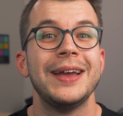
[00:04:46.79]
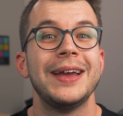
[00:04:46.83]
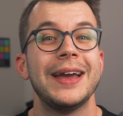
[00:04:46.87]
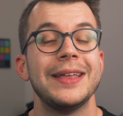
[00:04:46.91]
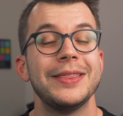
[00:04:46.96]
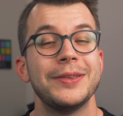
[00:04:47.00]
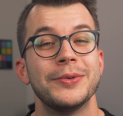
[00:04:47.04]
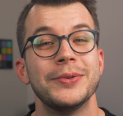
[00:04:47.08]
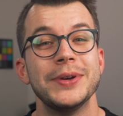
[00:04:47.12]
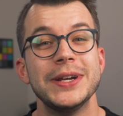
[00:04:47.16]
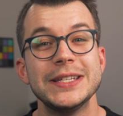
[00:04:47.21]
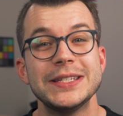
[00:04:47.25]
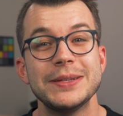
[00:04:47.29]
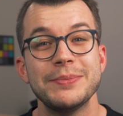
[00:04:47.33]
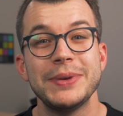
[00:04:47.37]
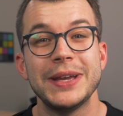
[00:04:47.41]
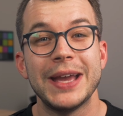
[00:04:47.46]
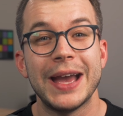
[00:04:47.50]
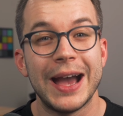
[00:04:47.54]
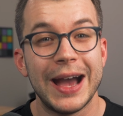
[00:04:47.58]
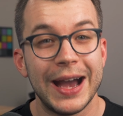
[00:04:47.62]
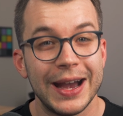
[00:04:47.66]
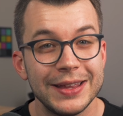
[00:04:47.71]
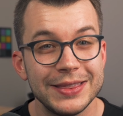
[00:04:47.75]
And the reason
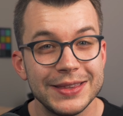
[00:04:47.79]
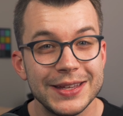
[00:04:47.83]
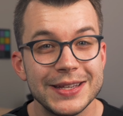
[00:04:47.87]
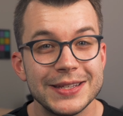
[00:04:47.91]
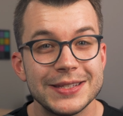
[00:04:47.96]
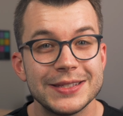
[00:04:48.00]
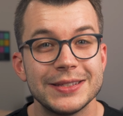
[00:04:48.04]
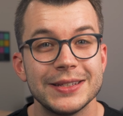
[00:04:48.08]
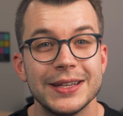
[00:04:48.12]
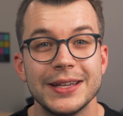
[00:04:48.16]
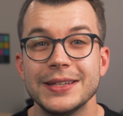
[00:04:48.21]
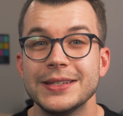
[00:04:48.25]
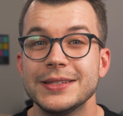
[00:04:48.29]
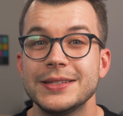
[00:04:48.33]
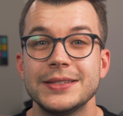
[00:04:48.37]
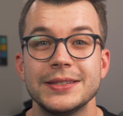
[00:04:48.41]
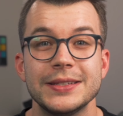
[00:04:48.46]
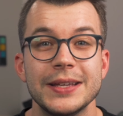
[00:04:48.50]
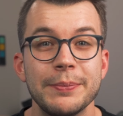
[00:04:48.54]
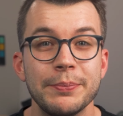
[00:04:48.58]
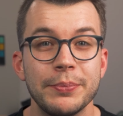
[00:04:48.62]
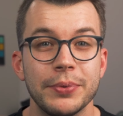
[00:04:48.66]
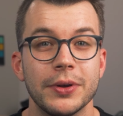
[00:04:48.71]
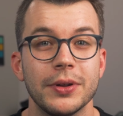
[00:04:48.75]
behind this is
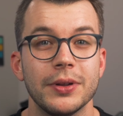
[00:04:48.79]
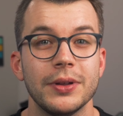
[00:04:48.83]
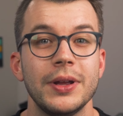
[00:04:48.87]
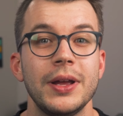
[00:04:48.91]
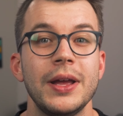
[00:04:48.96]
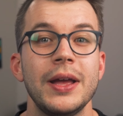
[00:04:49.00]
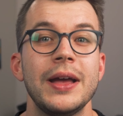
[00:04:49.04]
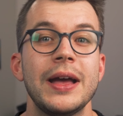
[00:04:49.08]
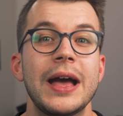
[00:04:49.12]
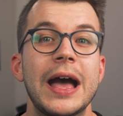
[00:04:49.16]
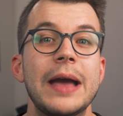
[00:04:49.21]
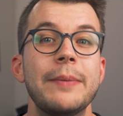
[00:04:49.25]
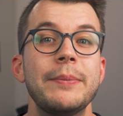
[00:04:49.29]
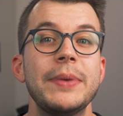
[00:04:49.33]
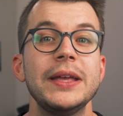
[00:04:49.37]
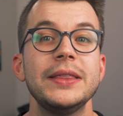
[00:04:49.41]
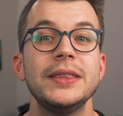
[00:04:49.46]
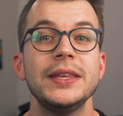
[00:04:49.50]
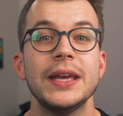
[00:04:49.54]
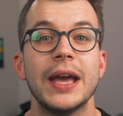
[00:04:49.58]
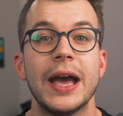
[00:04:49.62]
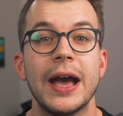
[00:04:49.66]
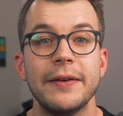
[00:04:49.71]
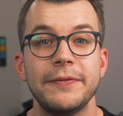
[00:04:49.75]
simple. I
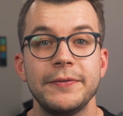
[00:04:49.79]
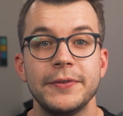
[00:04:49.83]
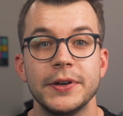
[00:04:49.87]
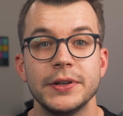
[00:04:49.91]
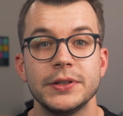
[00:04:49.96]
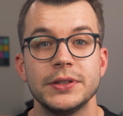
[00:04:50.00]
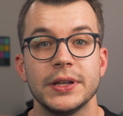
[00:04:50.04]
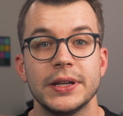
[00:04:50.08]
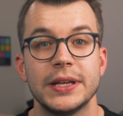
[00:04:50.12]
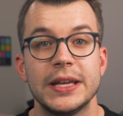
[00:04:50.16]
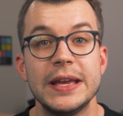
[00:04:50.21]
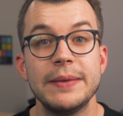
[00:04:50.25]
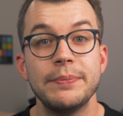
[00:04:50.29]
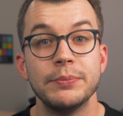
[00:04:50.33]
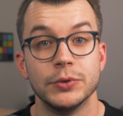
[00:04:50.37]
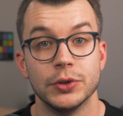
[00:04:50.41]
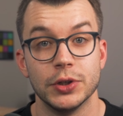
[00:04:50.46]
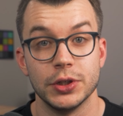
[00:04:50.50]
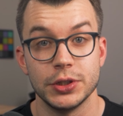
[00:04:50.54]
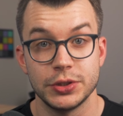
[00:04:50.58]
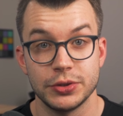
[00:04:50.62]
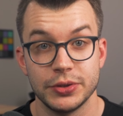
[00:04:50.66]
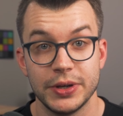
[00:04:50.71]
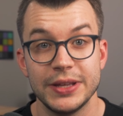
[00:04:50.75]
made the effort to keep
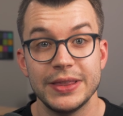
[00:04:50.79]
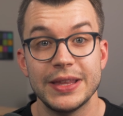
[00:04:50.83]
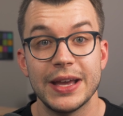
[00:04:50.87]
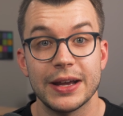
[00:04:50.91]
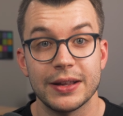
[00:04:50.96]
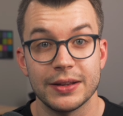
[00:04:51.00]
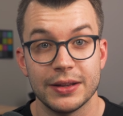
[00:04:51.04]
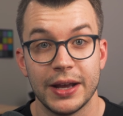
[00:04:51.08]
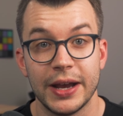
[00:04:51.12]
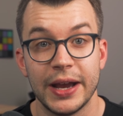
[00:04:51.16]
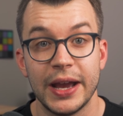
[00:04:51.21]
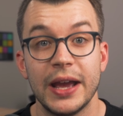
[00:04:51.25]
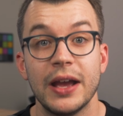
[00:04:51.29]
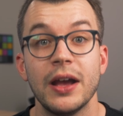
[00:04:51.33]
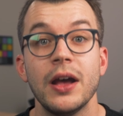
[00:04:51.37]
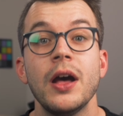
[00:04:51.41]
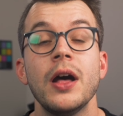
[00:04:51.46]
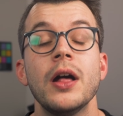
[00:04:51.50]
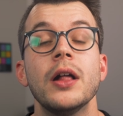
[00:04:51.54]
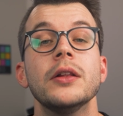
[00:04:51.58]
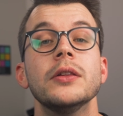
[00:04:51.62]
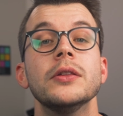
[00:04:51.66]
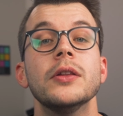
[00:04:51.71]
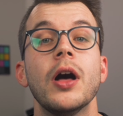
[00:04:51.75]
nurturing that client
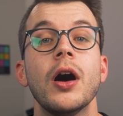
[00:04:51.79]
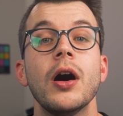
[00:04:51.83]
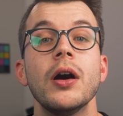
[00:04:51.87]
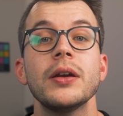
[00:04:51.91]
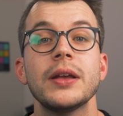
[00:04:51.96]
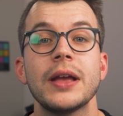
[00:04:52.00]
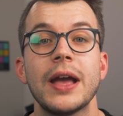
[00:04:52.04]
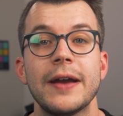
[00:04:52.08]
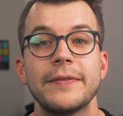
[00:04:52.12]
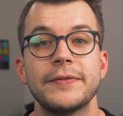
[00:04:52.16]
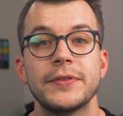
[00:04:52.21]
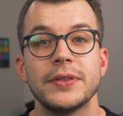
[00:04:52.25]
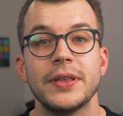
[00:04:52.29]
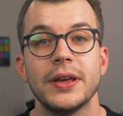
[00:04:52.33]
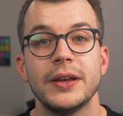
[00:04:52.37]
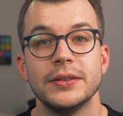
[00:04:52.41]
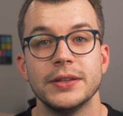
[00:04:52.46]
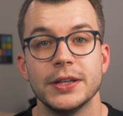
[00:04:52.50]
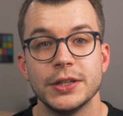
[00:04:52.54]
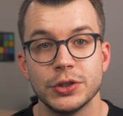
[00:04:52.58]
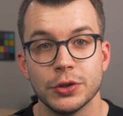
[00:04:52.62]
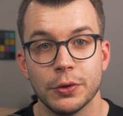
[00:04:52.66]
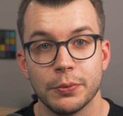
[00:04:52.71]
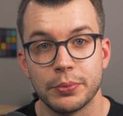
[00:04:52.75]
long after that
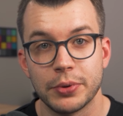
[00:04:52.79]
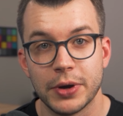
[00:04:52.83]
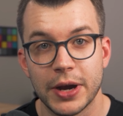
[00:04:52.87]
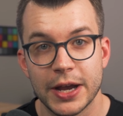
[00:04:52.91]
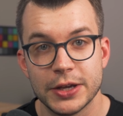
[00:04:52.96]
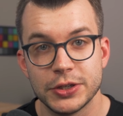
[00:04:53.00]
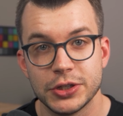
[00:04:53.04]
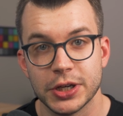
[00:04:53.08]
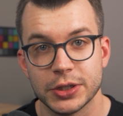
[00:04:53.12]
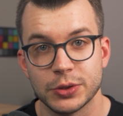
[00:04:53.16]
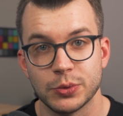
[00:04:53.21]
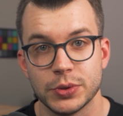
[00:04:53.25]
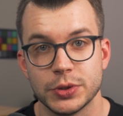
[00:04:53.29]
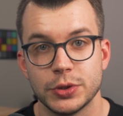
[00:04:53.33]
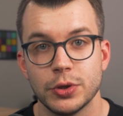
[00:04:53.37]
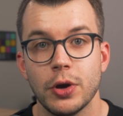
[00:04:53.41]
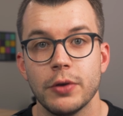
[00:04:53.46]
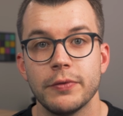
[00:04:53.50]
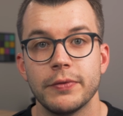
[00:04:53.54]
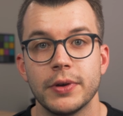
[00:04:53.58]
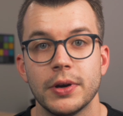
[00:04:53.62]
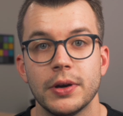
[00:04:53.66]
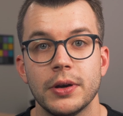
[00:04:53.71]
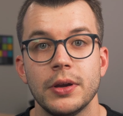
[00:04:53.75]
initial project was
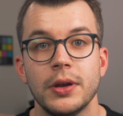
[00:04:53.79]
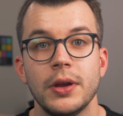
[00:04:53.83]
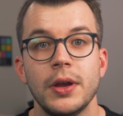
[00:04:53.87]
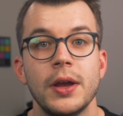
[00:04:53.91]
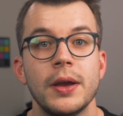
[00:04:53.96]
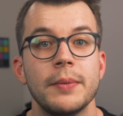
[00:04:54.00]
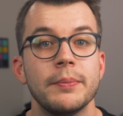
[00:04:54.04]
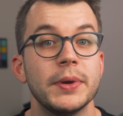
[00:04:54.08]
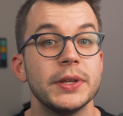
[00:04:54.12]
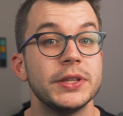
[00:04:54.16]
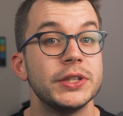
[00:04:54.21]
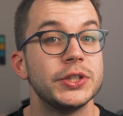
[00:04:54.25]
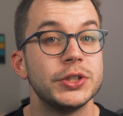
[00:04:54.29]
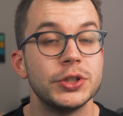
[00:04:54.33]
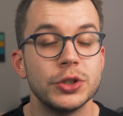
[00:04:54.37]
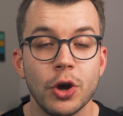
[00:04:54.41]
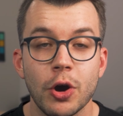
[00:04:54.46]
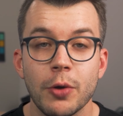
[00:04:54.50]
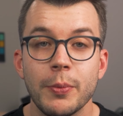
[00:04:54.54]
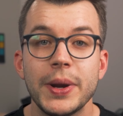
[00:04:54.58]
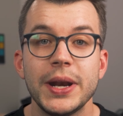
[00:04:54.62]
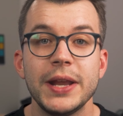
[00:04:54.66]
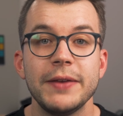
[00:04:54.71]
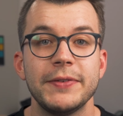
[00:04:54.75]
over. But
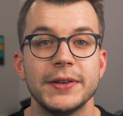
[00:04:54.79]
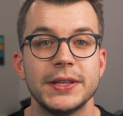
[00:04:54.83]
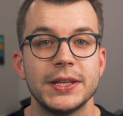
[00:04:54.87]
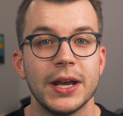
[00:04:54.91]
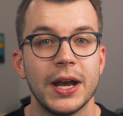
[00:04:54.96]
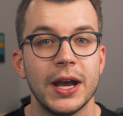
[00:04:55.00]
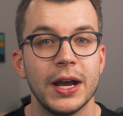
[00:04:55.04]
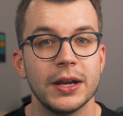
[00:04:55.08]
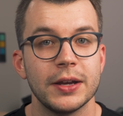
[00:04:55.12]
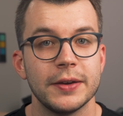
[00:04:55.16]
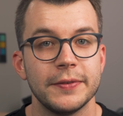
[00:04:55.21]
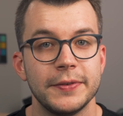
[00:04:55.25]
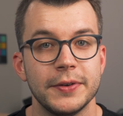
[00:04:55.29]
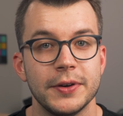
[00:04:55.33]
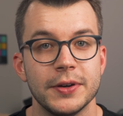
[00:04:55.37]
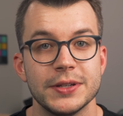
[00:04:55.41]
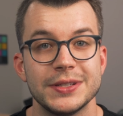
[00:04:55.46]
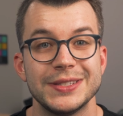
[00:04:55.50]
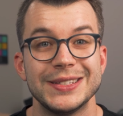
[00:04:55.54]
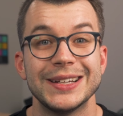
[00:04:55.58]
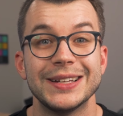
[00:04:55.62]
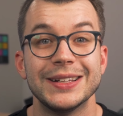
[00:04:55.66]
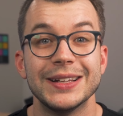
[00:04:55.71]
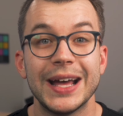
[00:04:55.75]
so many
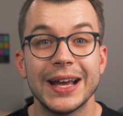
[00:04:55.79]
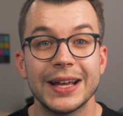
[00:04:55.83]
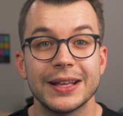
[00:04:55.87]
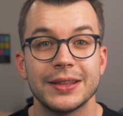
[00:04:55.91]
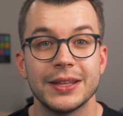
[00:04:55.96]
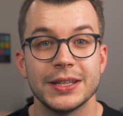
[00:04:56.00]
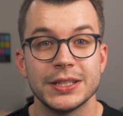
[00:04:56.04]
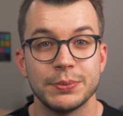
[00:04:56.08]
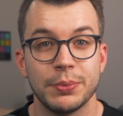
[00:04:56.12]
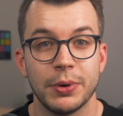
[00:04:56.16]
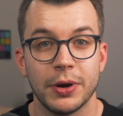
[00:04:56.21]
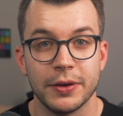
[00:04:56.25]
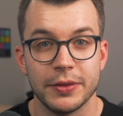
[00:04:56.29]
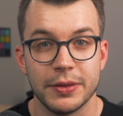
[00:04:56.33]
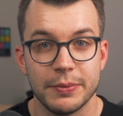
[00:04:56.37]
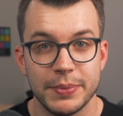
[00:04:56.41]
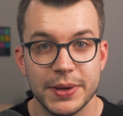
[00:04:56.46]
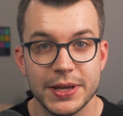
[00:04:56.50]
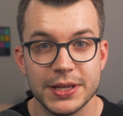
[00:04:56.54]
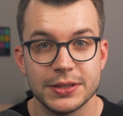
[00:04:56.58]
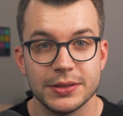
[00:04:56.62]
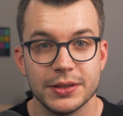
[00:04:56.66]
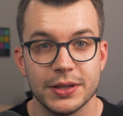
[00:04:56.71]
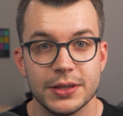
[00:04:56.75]
photographers neglect this part of the
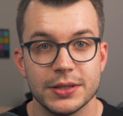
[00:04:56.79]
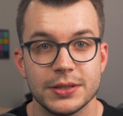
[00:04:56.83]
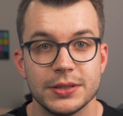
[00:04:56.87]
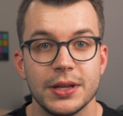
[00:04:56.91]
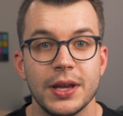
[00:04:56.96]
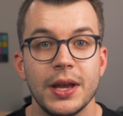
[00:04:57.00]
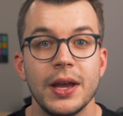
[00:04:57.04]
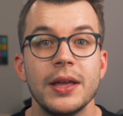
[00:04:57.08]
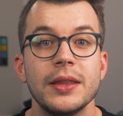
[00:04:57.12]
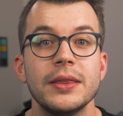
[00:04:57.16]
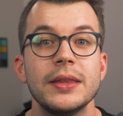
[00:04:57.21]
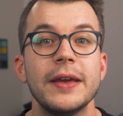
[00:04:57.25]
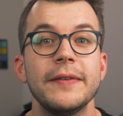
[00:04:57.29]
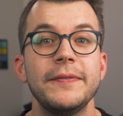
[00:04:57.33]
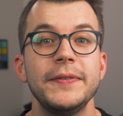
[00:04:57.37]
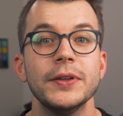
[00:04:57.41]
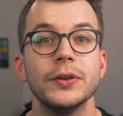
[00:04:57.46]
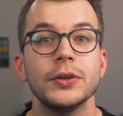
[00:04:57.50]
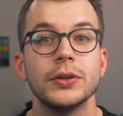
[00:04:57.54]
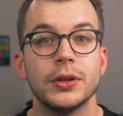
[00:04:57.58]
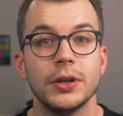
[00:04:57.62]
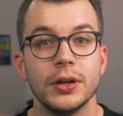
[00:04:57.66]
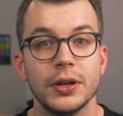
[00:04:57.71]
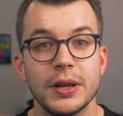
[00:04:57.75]
business. They
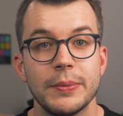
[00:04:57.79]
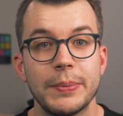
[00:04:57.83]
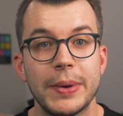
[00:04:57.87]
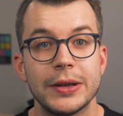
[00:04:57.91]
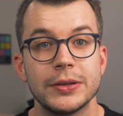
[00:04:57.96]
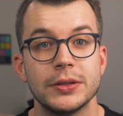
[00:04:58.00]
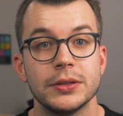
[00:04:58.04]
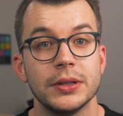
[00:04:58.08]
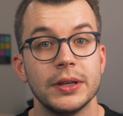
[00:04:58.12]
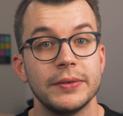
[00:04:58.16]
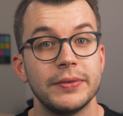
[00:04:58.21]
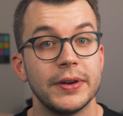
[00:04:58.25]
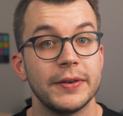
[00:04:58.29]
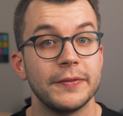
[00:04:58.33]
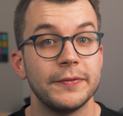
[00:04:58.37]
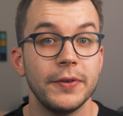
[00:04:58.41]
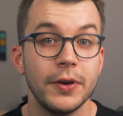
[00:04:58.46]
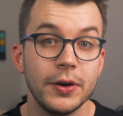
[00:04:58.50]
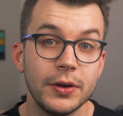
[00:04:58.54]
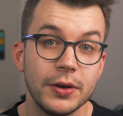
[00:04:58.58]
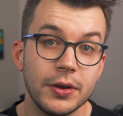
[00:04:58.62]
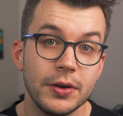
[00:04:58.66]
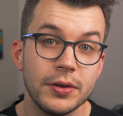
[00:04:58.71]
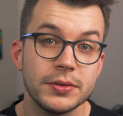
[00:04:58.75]
feel good about delivering
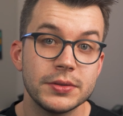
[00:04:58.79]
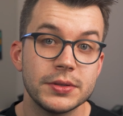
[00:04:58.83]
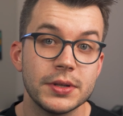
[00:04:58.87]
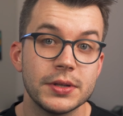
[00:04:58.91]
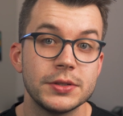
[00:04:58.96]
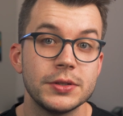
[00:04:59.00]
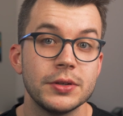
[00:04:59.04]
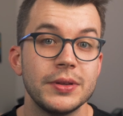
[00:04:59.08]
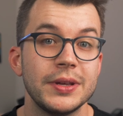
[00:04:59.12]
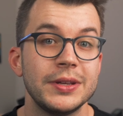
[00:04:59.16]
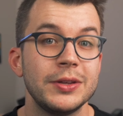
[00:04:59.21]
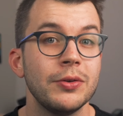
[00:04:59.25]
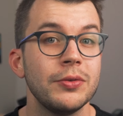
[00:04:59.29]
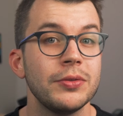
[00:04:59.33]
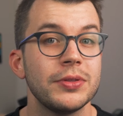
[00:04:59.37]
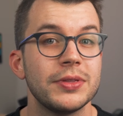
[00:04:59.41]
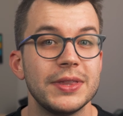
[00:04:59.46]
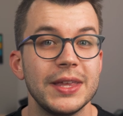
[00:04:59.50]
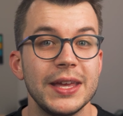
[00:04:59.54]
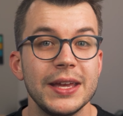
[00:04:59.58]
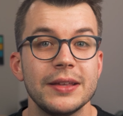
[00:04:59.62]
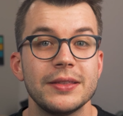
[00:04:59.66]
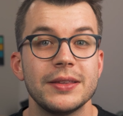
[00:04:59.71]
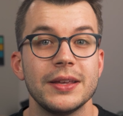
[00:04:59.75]
photos, so they don't
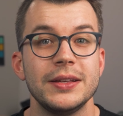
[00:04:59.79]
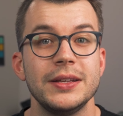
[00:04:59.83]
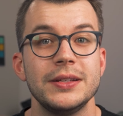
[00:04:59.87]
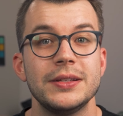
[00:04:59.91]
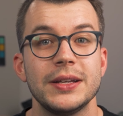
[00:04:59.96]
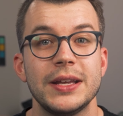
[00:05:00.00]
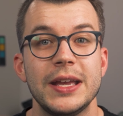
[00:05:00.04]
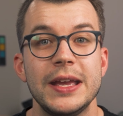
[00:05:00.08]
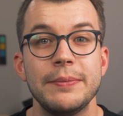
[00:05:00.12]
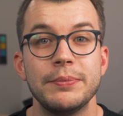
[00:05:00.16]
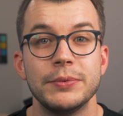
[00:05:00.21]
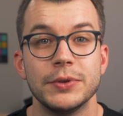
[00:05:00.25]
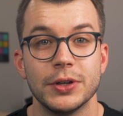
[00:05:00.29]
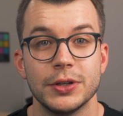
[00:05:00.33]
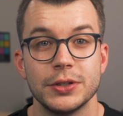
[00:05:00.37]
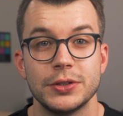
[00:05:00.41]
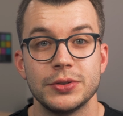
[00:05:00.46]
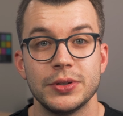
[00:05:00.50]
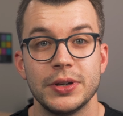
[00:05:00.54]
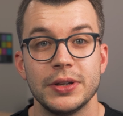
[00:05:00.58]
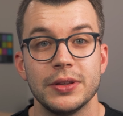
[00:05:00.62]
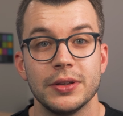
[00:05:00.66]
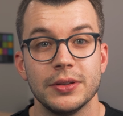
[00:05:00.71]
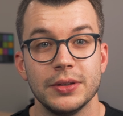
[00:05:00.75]
think they need to keep
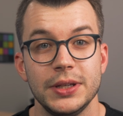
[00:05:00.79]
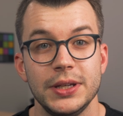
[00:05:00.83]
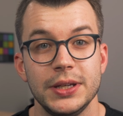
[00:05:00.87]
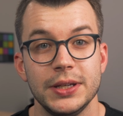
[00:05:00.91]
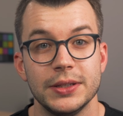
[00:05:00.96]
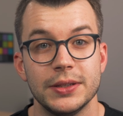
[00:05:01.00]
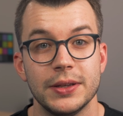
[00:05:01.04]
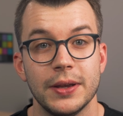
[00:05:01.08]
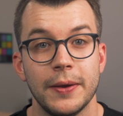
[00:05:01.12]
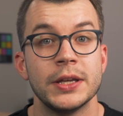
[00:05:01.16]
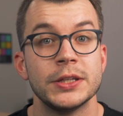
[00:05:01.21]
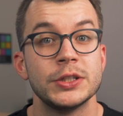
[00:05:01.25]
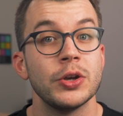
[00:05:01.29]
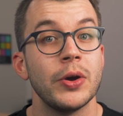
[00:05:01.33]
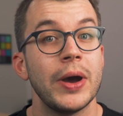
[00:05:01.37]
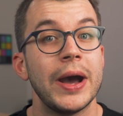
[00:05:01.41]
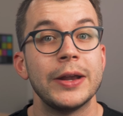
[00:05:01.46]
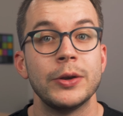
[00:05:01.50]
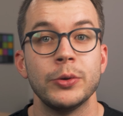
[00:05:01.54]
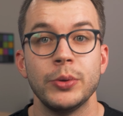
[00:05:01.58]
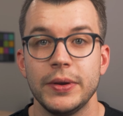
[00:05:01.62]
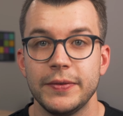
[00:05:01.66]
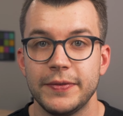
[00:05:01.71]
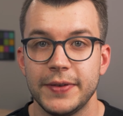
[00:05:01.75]
nurturing the lead. So
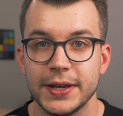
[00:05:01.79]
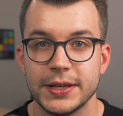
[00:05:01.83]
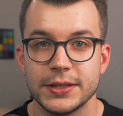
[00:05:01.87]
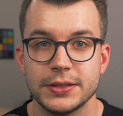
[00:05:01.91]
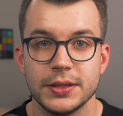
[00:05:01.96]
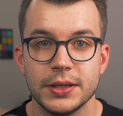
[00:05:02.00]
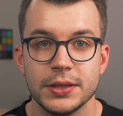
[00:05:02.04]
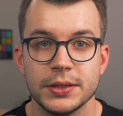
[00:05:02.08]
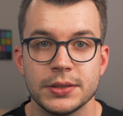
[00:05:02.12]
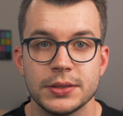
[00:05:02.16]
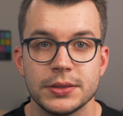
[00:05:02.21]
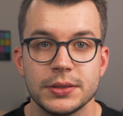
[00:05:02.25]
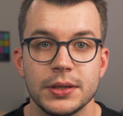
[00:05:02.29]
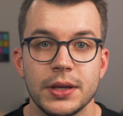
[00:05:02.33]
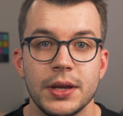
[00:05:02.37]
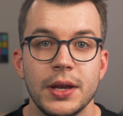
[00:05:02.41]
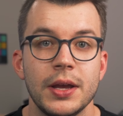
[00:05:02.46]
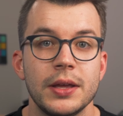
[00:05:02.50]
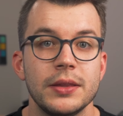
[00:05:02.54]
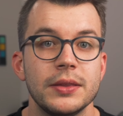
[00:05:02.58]
how do we fix this?